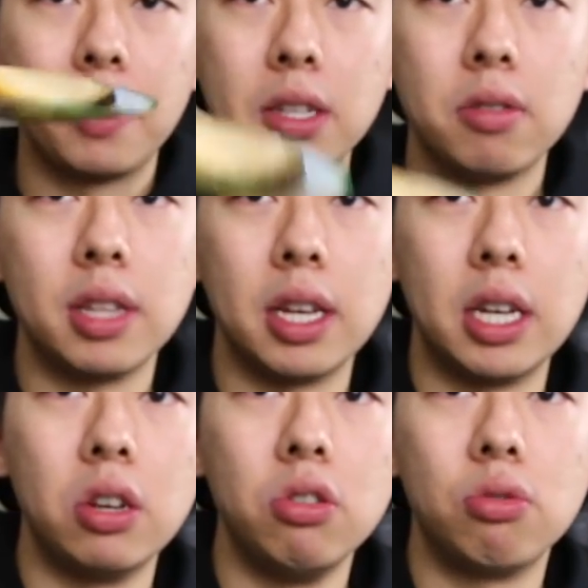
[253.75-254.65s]
This one's a
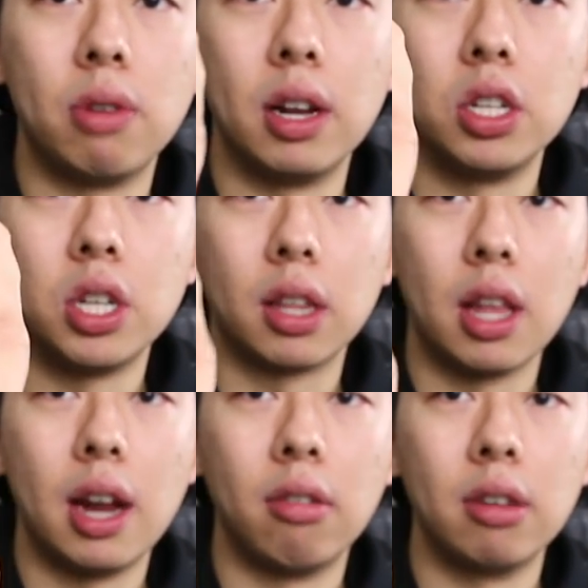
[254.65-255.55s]
huge one. Check
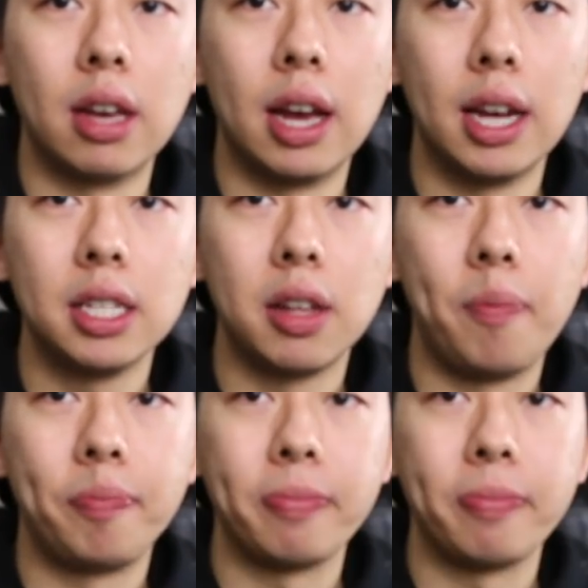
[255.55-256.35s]
that out, you guys.